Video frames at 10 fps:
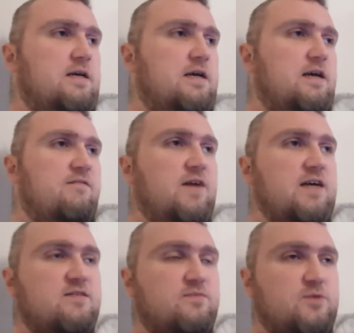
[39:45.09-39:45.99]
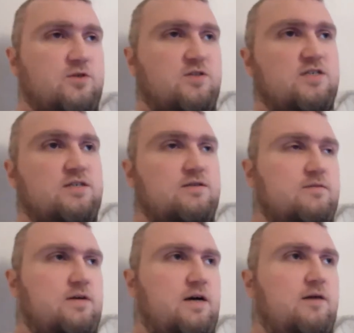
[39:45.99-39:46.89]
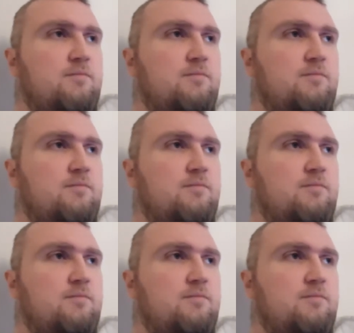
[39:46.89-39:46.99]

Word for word: in vice versa, uh,